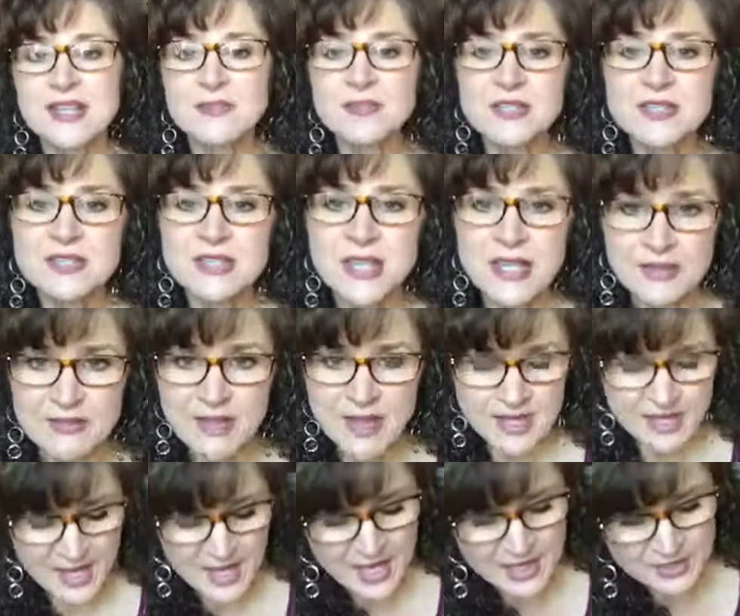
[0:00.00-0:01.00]
David saying
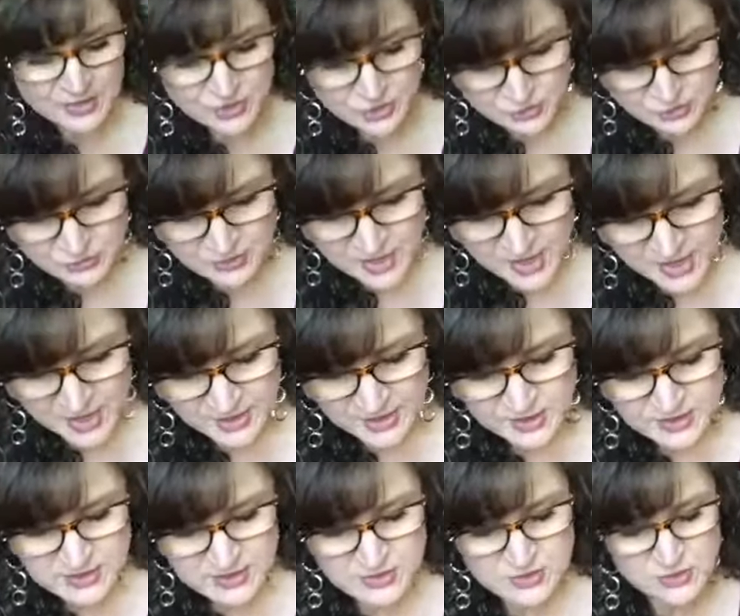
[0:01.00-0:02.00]
that? I do not
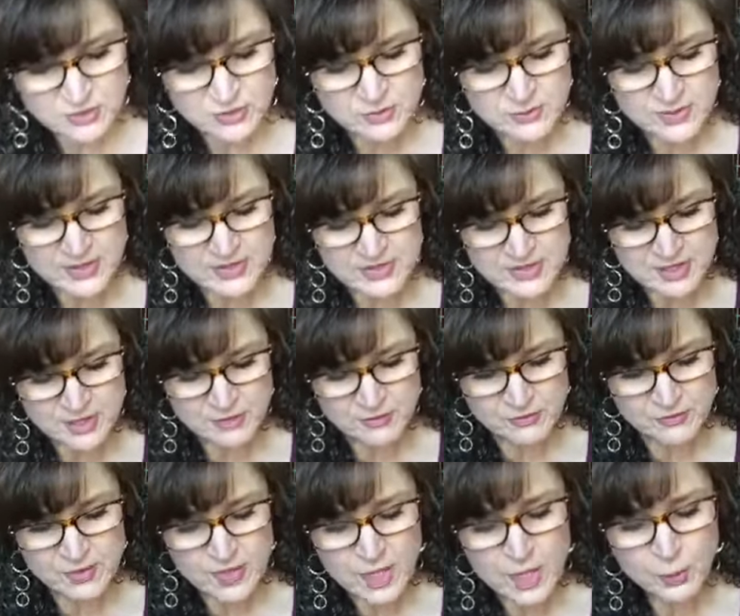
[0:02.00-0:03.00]
concern
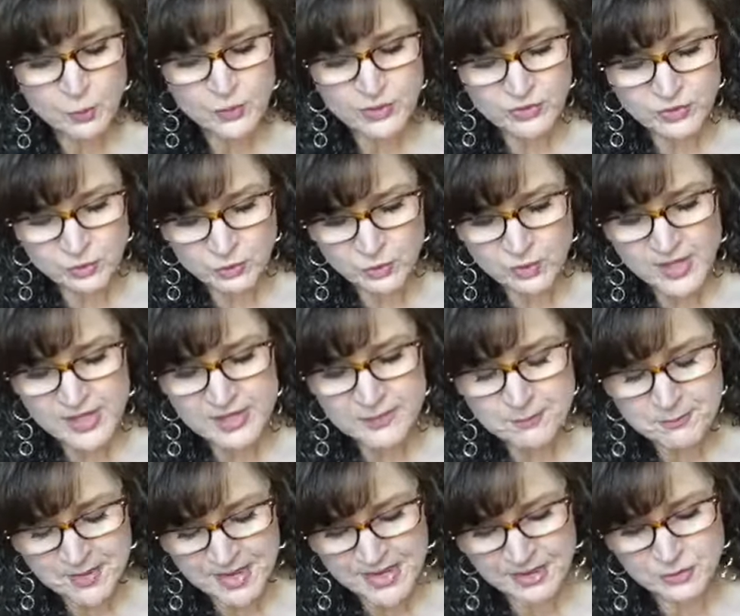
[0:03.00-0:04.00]
myself with
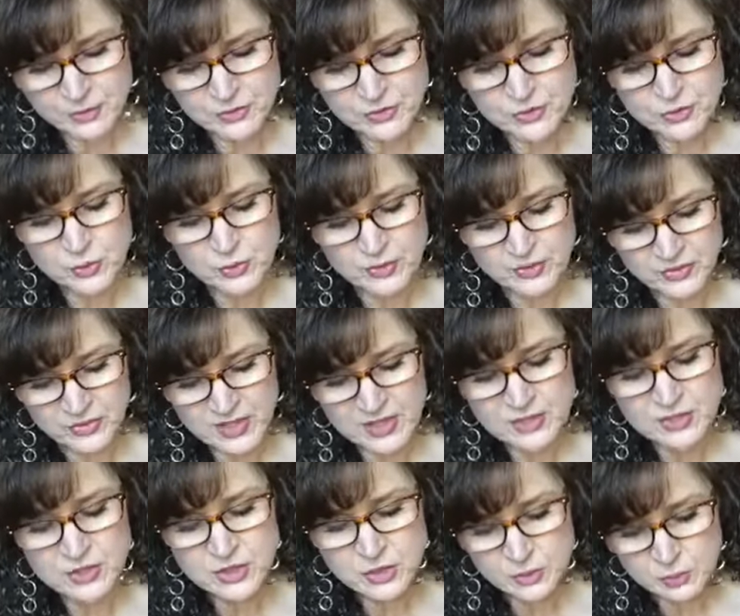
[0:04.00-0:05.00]
great matters or
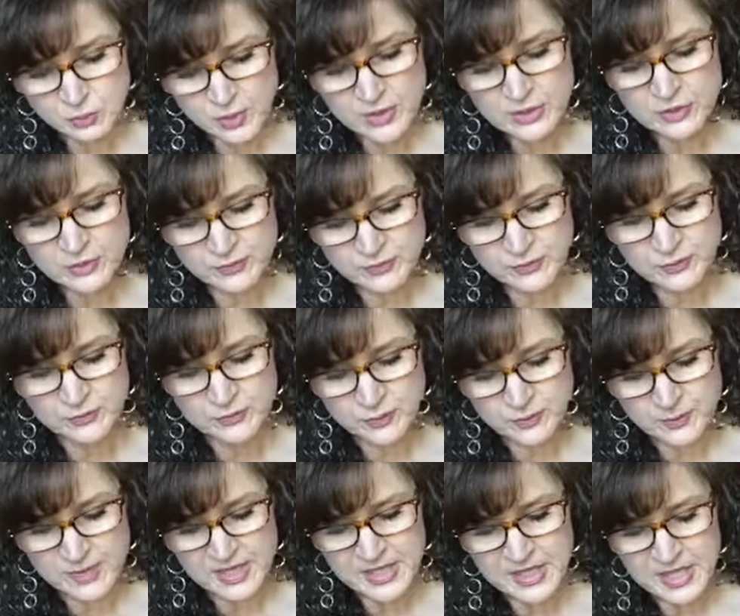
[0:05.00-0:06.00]
things too wonderful for
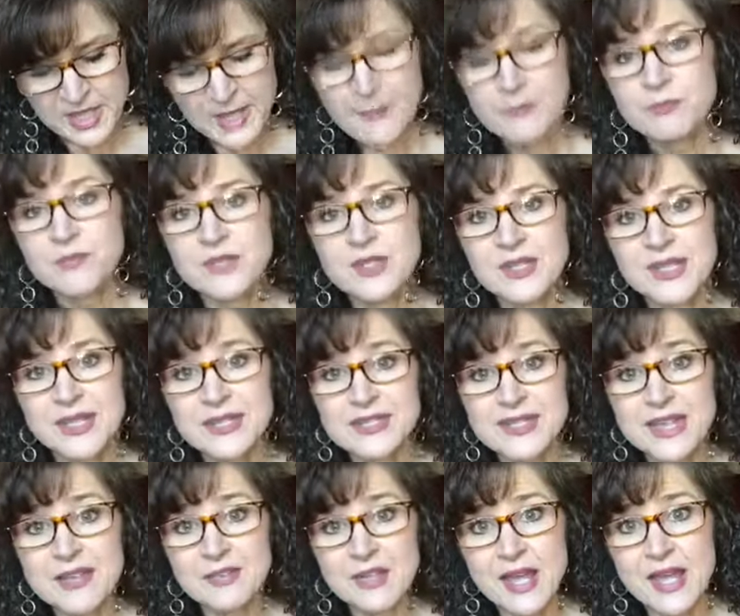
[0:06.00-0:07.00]
me. King
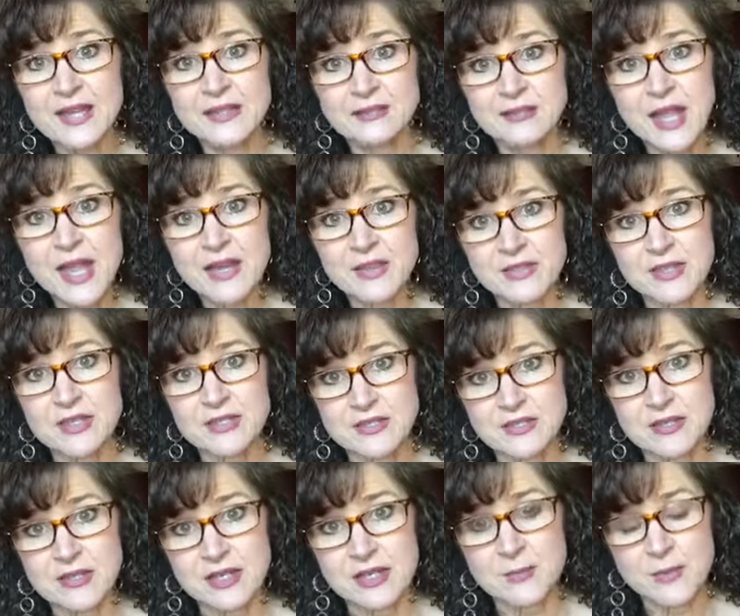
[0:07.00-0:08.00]
David had a lot of things
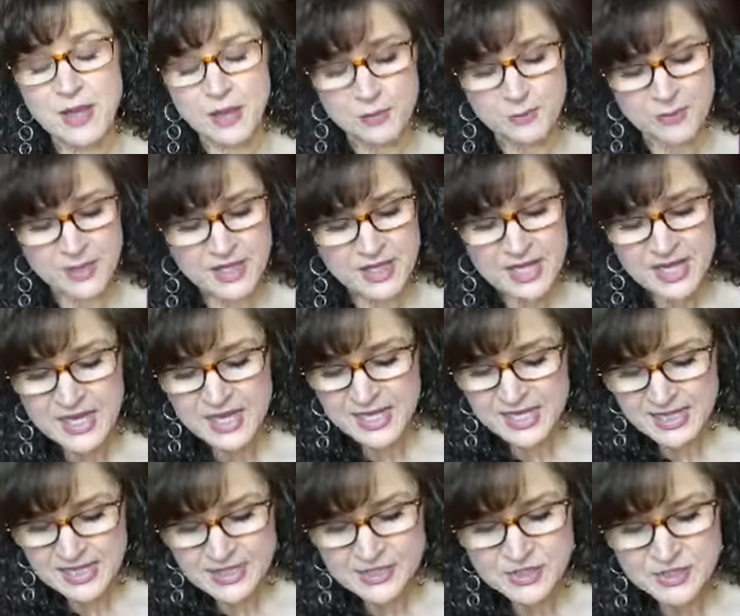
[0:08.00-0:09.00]
to think about, but
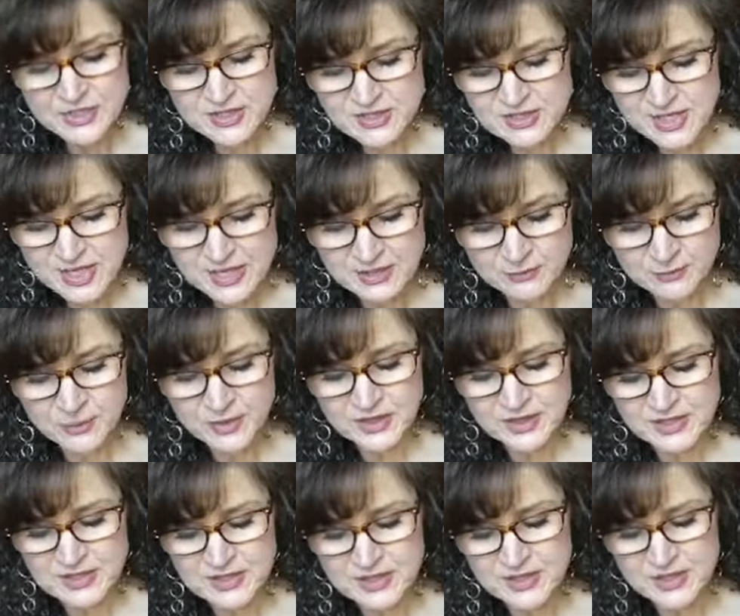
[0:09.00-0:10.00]
he just said, but
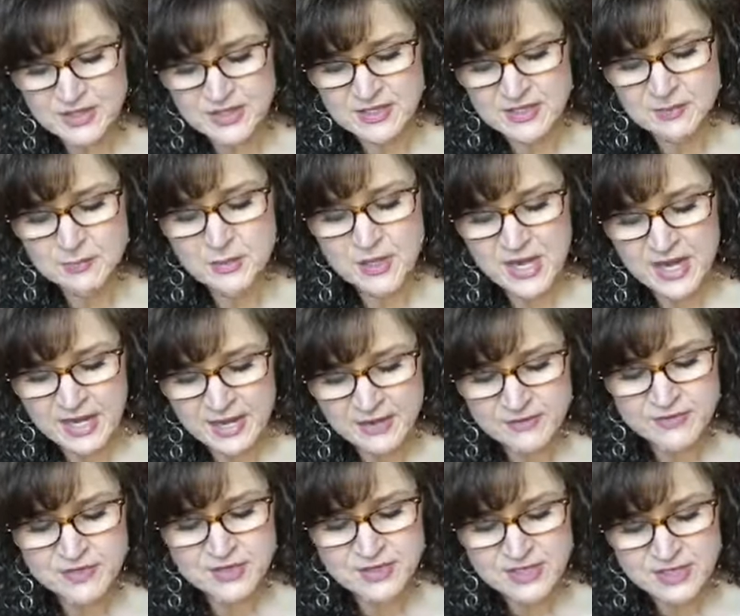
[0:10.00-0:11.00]
listen to this, but I
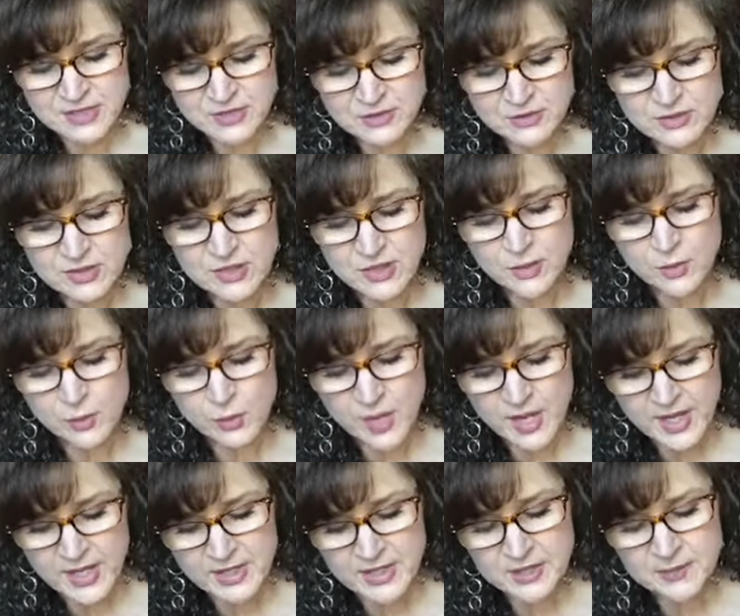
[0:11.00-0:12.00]
have stilled and
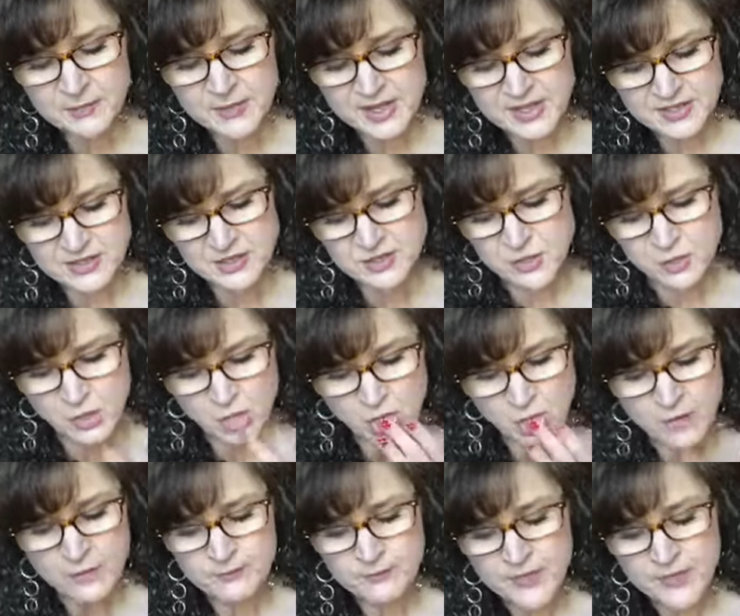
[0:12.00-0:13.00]
quieted my soul,